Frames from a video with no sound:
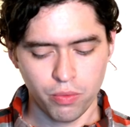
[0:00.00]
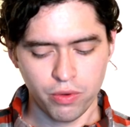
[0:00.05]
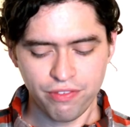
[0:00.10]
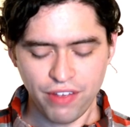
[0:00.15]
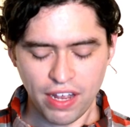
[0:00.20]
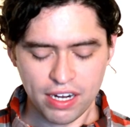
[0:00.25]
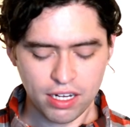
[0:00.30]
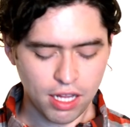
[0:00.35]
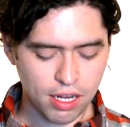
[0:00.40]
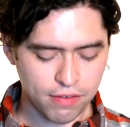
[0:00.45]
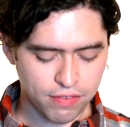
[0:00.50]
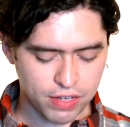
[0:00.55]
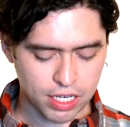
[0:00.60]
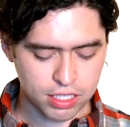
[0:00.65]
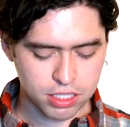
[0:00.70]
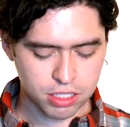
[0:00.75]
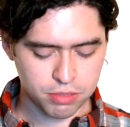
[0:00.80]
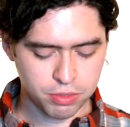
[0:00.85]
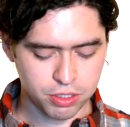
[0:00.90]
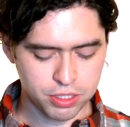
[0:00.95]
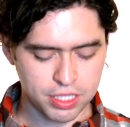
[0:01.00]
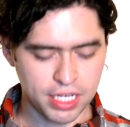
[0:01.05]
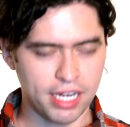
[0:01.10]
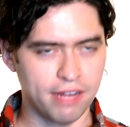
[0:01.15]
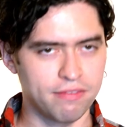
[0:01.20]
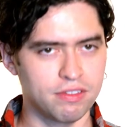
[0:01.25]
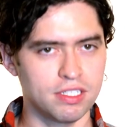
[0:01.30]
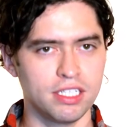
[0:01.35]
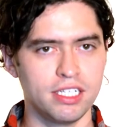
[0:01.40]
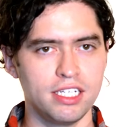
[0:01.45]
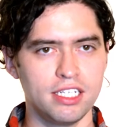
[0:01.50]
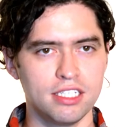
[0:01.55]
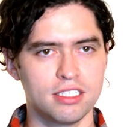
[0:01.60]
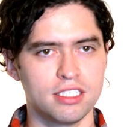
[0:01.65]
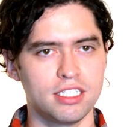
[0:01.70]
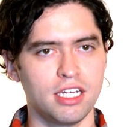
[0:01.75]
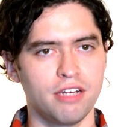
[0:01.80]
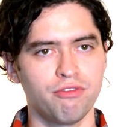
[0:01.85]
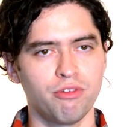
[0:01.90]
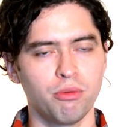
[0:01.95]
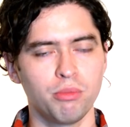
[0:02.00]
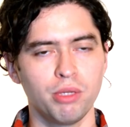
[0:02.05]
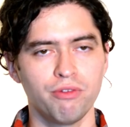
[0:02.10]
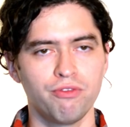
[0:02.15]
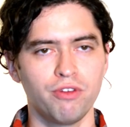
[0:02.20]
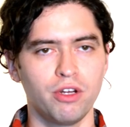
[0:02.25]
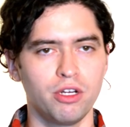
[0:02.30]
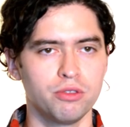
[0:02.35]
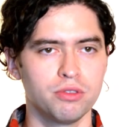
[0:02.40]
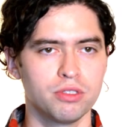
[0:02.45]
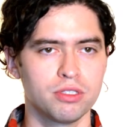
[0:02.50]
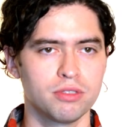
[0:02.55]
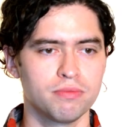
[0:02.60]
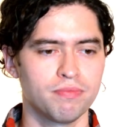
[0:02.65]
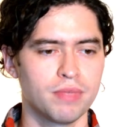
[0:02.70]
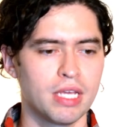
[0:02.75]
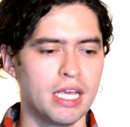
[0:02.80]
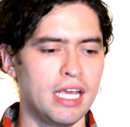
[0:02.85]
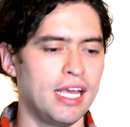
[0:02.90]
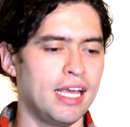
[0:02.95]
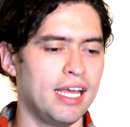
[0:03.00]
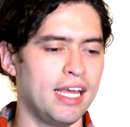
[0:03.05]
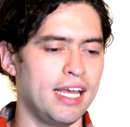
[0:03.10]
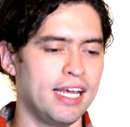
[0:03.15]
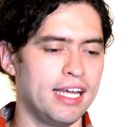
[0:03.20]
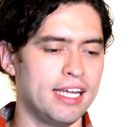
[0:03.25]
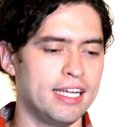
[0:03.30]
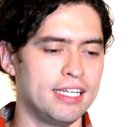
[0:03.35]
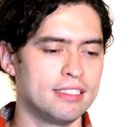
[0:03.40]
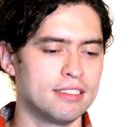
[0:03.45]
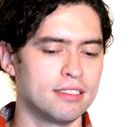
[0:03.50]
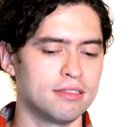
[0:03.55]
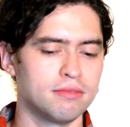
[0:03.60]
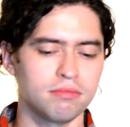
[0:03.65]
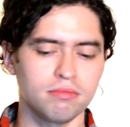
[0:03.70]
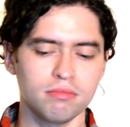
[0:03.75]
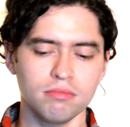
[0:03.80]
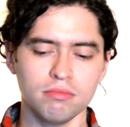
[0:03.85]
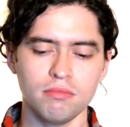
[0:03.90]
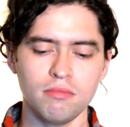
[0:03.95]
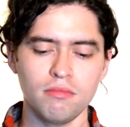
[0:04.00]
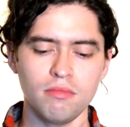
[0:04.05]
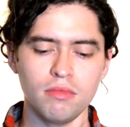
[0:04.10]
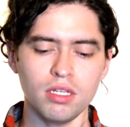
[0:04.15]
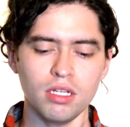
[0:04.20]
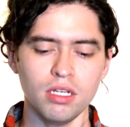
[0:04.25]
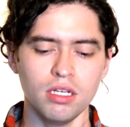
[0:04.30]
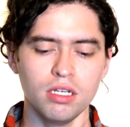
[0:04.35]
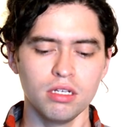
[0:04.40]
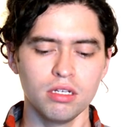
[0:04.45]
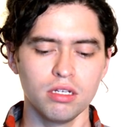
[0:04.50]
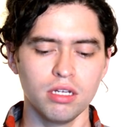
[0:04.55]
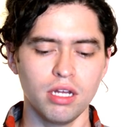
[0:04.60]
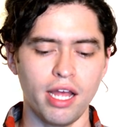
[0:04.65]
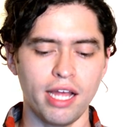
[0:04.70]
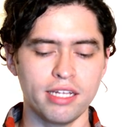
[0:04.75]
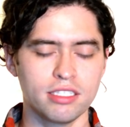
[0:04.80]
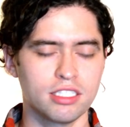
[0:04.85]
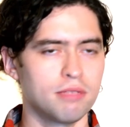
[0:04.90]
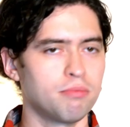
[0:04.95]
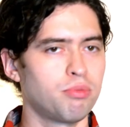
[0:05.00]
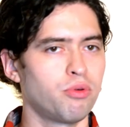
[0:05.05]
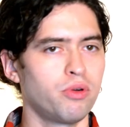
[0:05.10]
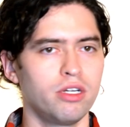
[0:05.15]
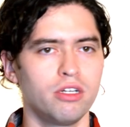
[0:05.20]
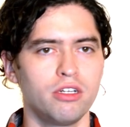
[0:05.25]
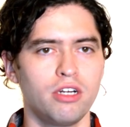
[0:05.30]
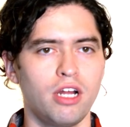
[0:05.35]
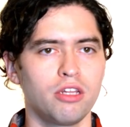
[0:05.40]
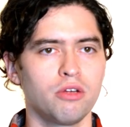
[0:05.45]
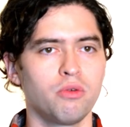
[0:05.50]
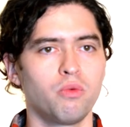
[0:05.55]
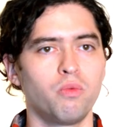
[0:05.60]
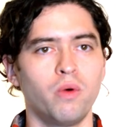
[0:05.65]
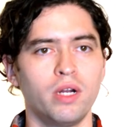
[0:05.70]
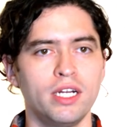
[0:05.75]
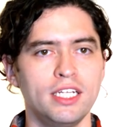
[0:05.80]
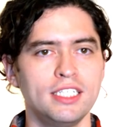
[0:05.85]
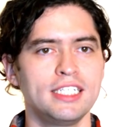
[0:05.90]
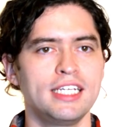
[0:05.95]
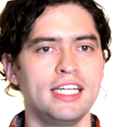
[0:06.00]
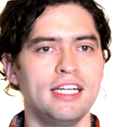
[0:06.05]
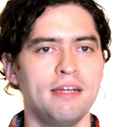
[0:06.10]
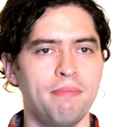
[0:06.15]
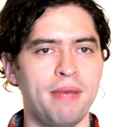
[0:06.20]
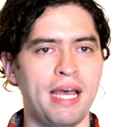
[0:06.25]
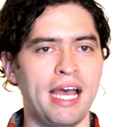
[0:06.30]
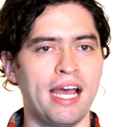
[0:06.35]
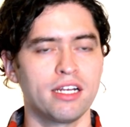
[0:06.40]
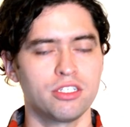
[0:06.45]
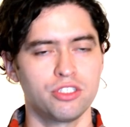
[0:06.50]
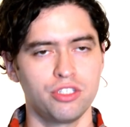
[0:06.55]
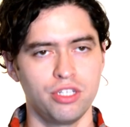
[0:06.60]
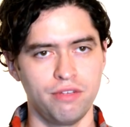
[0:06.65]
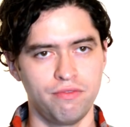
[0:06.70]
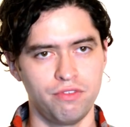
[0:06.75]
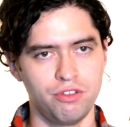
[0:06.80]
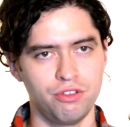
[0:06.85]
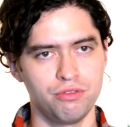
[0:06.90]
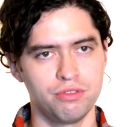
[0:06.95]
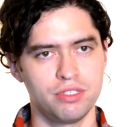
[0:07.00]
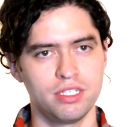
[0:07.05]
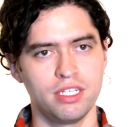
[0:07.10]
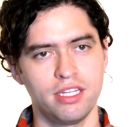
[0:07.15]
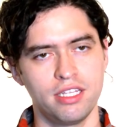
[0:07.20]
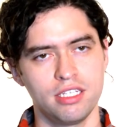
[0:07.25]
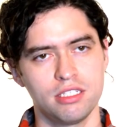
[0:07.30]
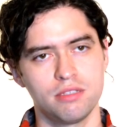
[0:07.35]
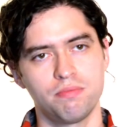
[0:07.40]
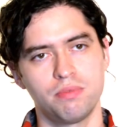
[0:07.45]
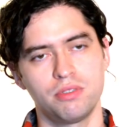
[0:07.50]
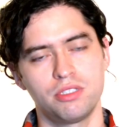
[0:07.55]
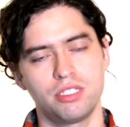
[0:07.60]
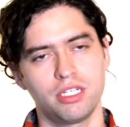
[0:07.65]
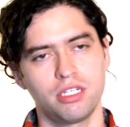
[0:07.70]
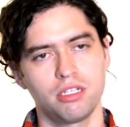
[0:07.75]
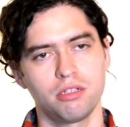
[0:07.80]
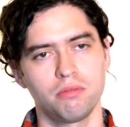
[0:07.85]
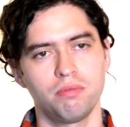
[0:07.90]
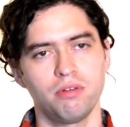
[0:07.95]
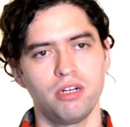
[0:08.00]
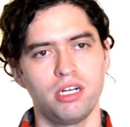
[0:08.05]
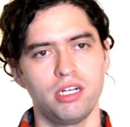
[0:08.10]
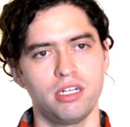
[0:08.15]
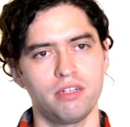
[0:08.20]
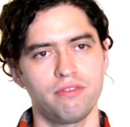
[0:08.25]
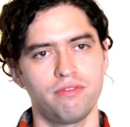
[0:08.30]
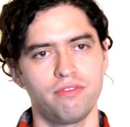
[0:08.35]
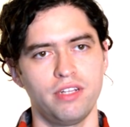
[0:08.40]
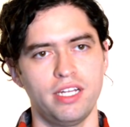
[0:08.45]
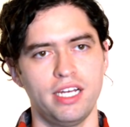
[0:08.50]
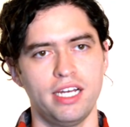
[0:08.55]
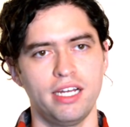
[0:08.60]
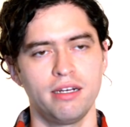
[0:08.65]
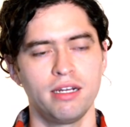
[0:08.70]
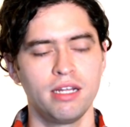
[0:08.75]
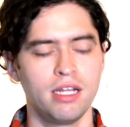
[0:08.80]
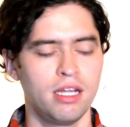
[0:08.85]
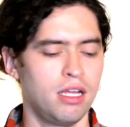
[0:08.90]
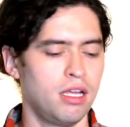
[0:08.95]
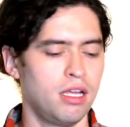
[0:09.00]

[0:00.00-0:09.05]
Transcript: we've had a lot of customers that have deleted stuff from their phones and at some point or another wanted to get it back. So they've used this particular product for that.